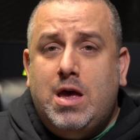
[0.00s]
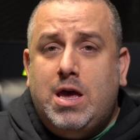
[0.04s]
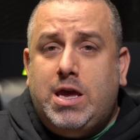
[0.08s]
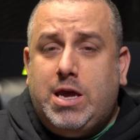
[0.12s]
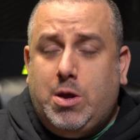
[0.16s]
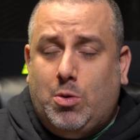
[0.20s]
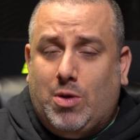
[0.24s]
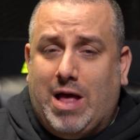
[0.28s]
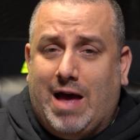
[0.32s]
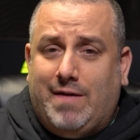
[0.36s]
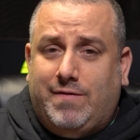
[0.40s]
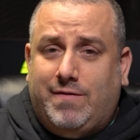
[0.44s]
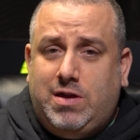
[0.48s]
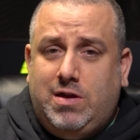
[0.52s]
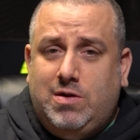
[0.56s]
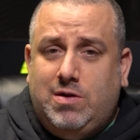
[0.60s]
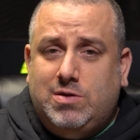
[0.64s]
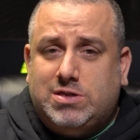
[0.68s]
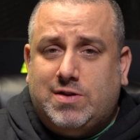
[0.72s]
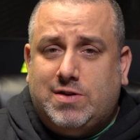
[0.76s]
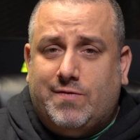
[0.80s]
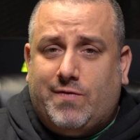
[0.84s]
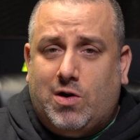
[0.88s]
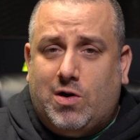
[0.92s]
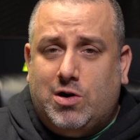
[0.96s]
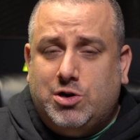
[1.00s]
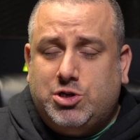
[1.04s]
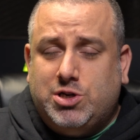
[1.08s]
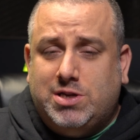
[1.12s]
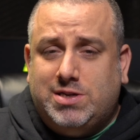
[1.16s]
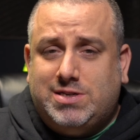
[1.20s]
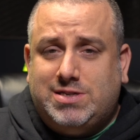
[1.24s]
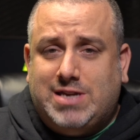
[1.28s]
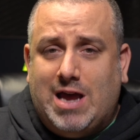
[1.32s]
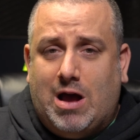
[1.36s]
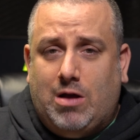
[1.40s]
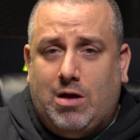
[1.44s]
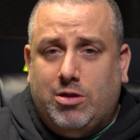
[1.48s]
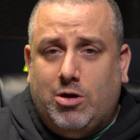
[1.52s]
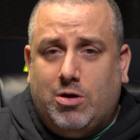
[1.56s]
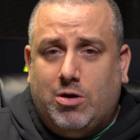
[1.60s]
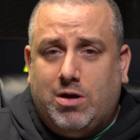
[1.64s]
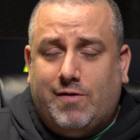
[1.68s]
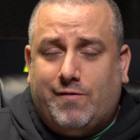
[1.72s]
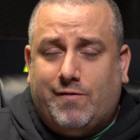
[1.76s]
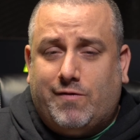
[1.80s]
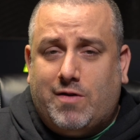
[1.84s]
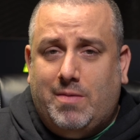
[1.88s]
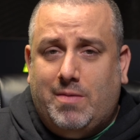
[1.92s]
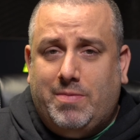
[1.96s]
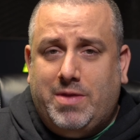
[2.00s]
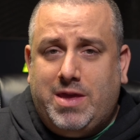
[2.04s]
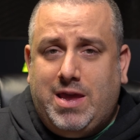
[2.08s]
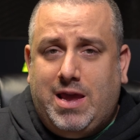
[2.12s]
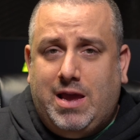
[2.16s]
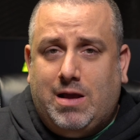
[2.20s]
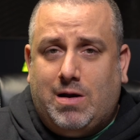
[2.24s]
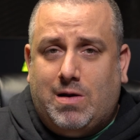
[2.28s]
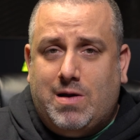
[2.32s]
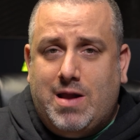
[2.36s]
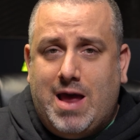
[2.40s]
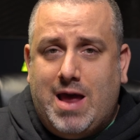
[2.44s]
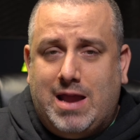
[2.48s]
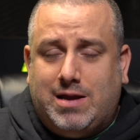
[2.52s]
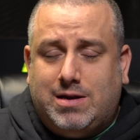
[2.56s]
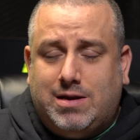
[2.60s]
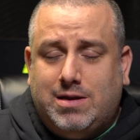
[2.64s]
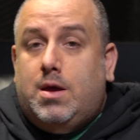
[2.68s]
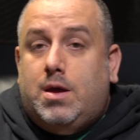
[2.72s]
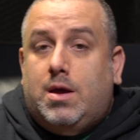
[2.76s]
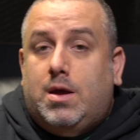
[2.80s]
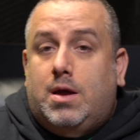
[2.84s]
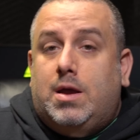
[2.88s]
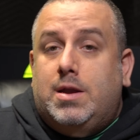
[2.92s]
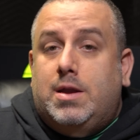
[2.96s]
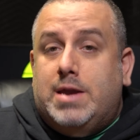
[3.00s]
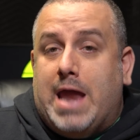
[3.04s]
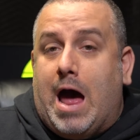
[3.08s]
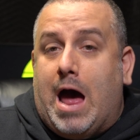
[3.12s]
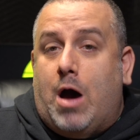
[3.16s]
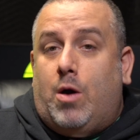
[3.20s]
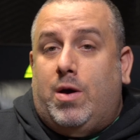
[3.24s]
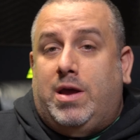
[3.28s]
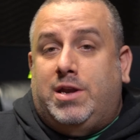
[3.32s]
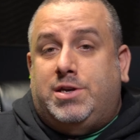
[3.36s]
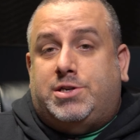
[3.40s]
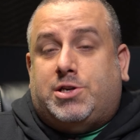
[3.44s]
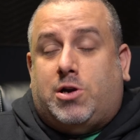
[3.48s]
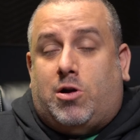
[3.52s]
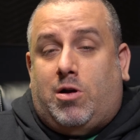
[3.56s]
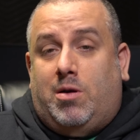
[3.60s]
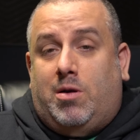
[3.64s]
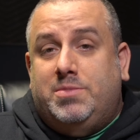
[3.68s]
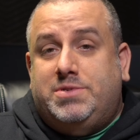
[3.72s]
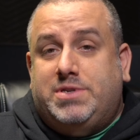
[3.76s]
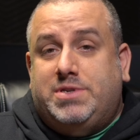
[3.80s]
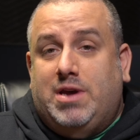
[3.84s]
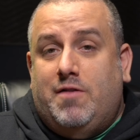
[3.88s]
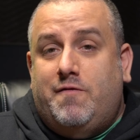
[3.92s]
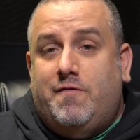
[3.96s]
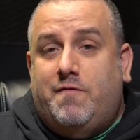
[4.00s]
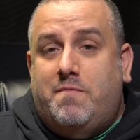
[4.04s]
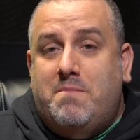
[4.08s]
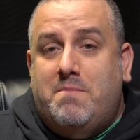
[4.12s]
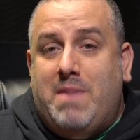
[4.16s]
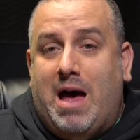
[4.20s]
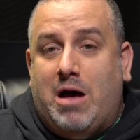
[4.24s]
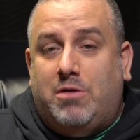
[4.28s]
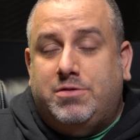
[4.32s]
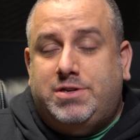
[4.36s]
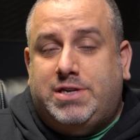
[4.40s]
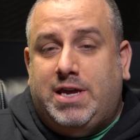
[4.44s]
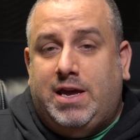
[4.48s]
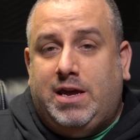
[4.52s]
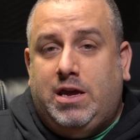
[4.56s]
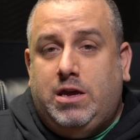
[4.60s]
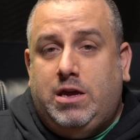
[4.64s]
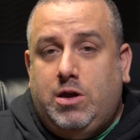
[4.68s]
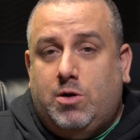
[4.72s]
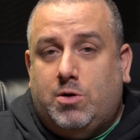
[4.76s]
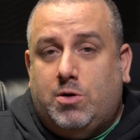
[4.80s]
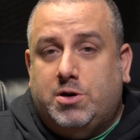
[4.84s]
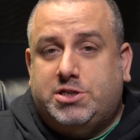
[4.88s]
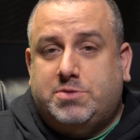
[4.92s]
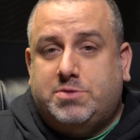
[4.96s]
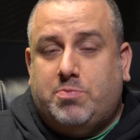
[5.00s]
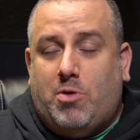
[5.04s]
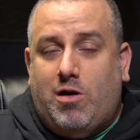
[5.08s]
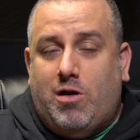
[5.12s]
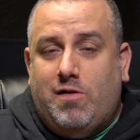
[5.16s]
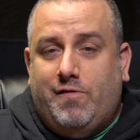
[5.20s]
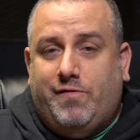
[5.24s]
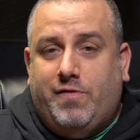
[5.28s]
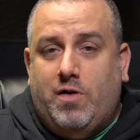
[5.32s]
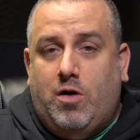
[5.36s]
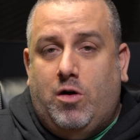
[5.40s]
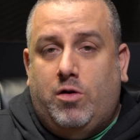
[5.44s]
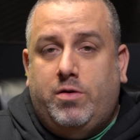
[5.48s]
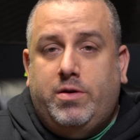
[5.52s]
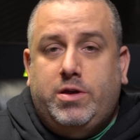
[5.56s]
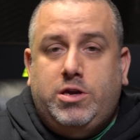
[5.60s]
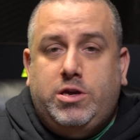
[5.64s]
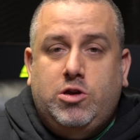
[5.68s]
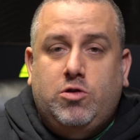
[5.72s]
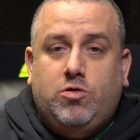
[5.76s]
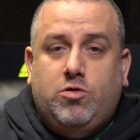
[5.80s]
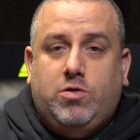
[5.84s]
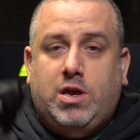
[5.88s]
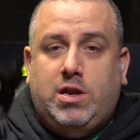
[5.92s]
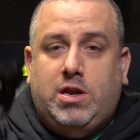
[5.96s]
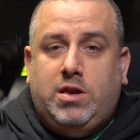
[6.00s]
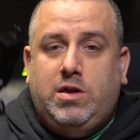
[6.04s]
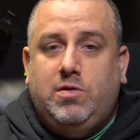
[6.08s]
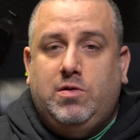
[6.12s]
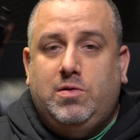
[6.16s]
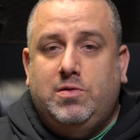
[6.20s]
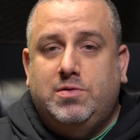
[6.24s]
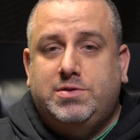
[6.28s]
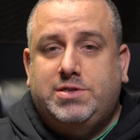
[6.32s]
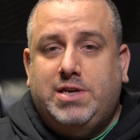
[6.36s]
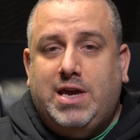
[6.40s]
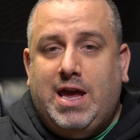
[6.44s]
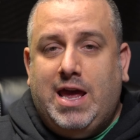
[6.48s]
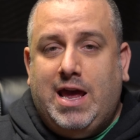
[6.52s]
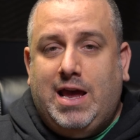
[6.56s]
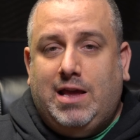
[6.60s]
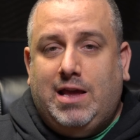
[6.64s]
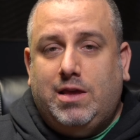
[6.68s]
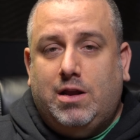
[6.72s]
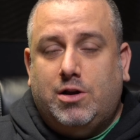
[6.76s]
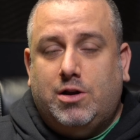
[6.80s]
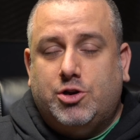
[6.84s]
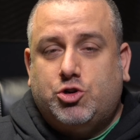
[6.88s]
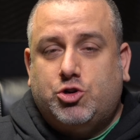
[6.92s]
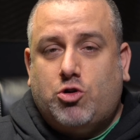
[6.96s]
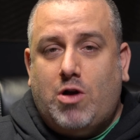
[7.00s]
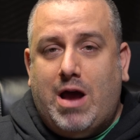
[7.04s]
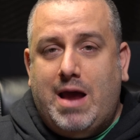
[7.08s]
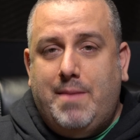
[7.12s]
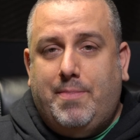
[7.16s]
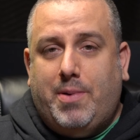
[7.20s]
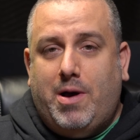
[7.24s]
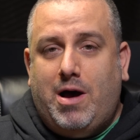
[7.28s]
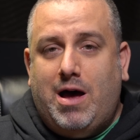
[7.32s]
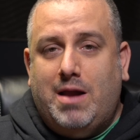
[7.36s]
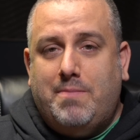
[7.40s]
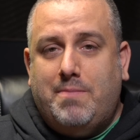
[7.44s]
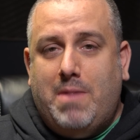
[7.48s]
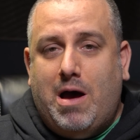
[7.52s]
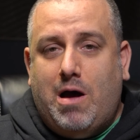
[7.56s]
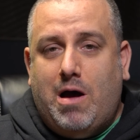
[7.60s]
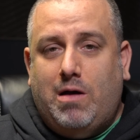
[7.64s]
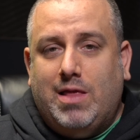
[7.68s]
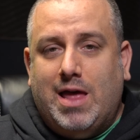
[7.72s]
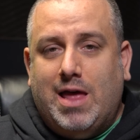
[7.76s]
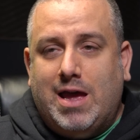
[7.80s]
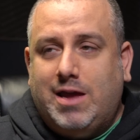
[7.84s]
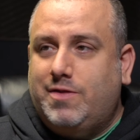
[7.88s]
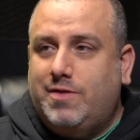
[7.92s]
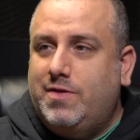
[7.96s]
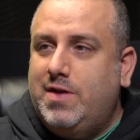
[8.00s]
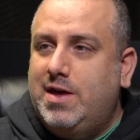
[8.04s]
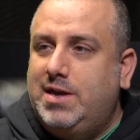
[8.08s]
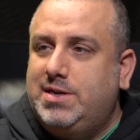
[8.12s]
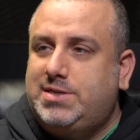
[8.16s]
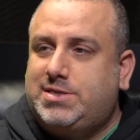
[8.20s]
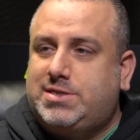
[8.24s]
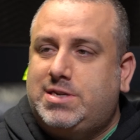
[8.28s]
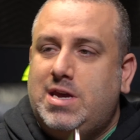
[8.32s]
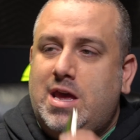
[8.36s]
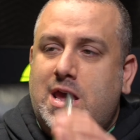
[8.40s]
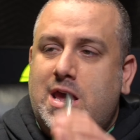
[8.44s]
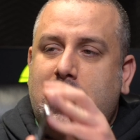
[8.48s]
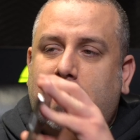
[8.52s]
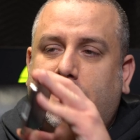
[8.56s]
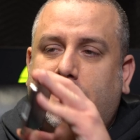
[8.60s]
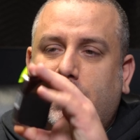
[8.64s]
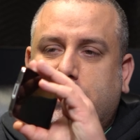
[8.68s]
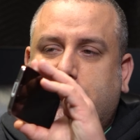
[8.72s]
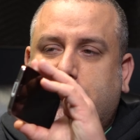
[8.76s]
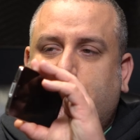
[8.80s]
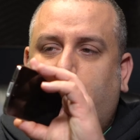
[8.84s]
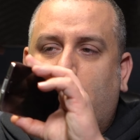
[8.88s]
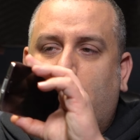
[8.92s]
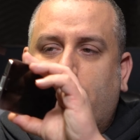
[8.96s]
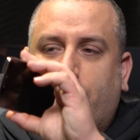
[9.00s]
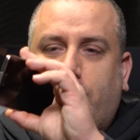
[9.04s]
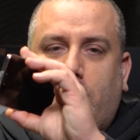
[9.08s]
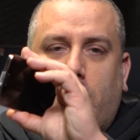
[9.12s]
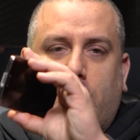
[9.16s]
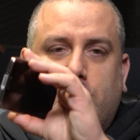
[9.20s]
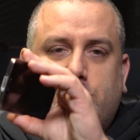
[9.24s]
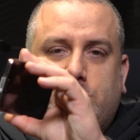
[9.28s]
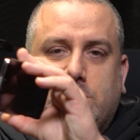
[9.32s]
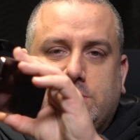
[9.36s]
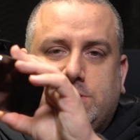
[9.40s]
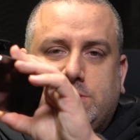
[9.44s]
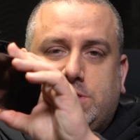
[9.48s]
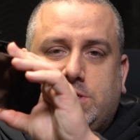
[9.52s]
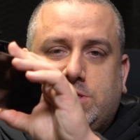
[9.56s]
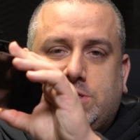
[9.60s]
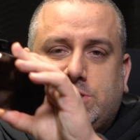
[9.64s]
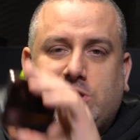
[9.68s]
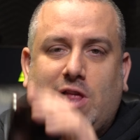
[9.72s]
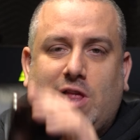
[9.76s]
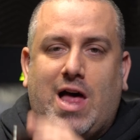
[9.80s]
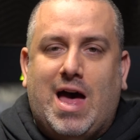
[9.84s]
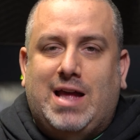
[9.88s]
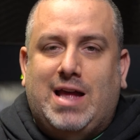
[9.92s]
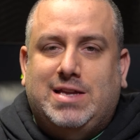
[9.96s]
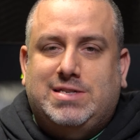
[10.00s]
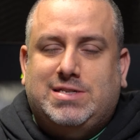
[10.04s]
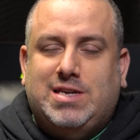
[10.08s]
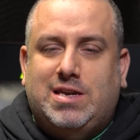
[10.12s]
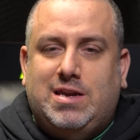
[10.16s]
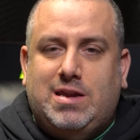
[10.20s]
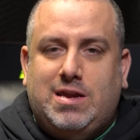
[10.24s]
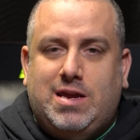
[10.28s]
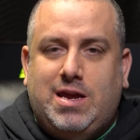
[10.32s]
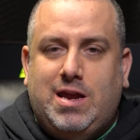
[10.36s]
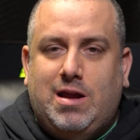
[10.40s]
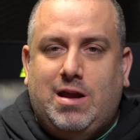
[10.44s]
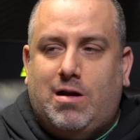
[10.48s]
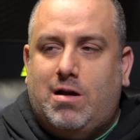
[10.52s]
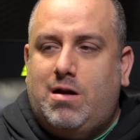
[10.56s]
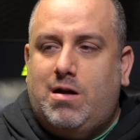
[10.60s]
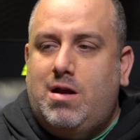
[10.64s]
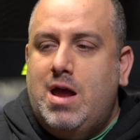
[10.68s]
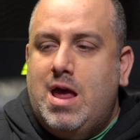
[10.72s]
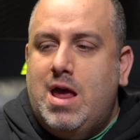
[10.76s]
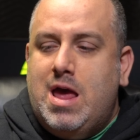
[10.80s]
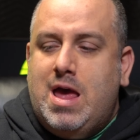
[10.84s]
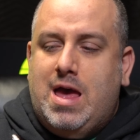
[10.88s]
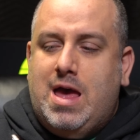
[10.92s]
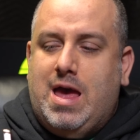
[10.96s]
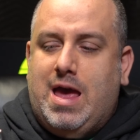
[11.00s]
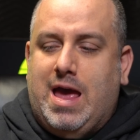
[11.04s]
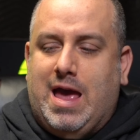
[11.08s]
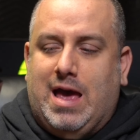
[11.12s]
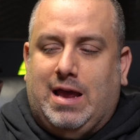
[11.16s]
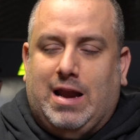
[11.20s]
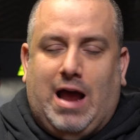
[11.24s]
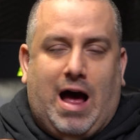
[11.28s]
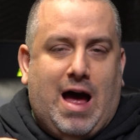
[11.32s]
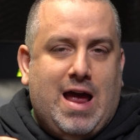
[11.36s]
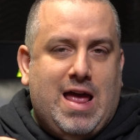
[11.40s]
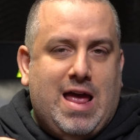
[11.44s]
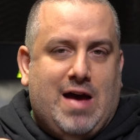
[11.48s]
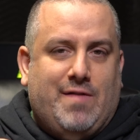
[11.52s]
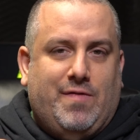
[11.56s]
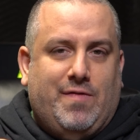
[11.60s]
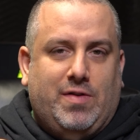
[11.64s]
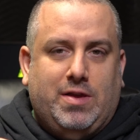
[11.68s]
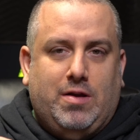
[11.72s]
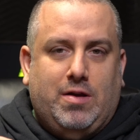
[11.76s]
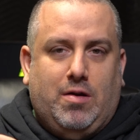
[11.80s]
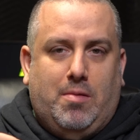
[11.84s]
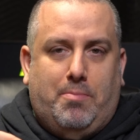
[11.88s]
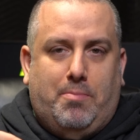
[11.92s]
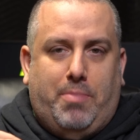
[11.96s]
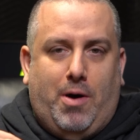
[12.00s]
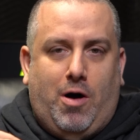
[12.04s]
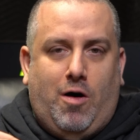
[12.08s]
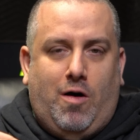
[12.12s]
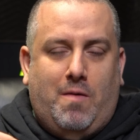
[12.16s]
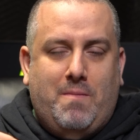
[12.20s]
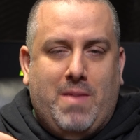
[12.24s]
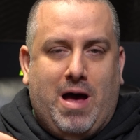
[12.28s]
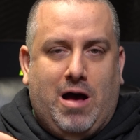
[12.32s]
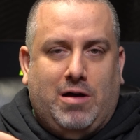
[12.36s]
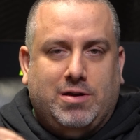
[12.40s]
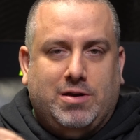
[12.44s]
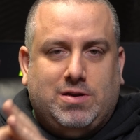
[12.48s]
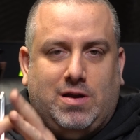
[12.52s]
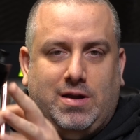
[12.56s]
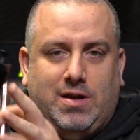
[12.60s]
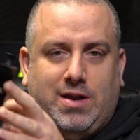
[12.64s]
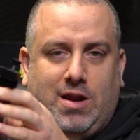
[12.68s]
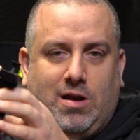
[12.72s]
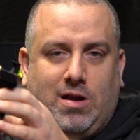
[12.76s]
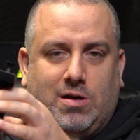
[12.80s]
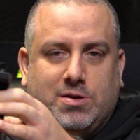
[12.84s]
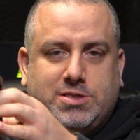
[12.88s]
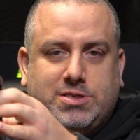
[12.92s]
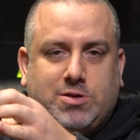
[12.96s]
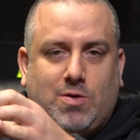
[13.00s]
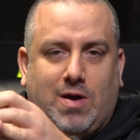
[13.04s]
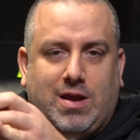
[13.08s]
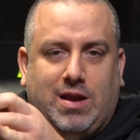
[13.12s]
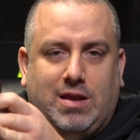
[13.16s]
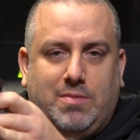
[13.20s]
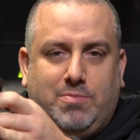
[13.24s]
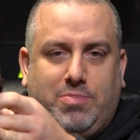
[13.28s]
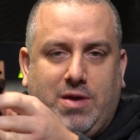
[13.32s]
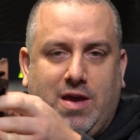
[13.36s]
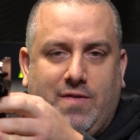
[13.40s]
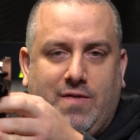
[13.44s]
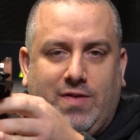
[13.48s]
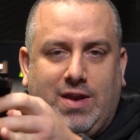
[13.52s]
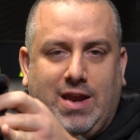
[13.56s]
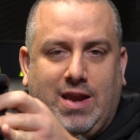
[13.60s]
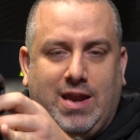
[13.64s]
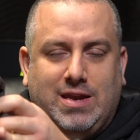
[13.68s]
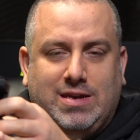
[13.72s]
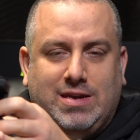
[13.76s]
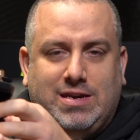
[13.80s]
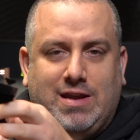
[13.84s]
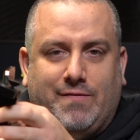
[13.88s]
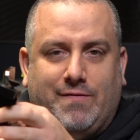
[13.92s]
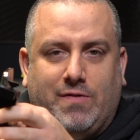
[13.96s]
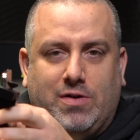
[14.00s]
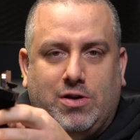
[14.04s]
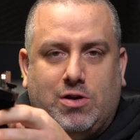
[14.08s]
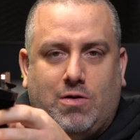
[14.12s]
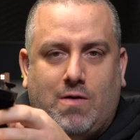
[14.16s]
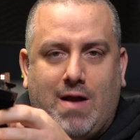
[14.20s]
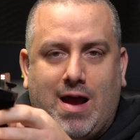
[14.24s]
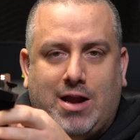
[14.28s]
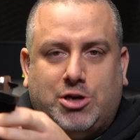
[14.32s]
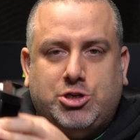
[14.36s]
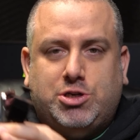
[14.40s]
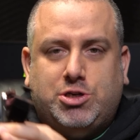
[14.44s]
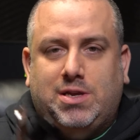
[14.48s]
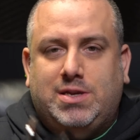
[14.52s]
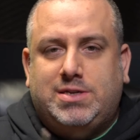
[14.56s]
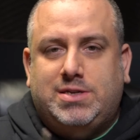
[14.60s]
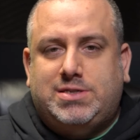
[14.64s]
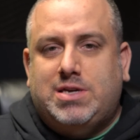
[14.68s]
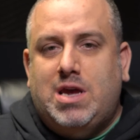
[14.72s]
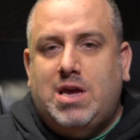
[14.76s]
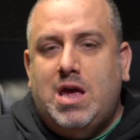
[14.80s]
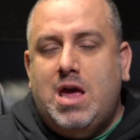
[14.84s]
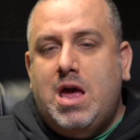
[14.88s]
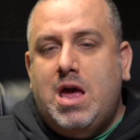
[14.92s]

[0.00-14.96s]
You'll have to use the versions downloaded from the internet. Now, in terms of mounting your smartphone, you can use a little tripod mount like this, and the smartphone just slides into here, and I have a little ball mount on here so I can pivot it in different directions.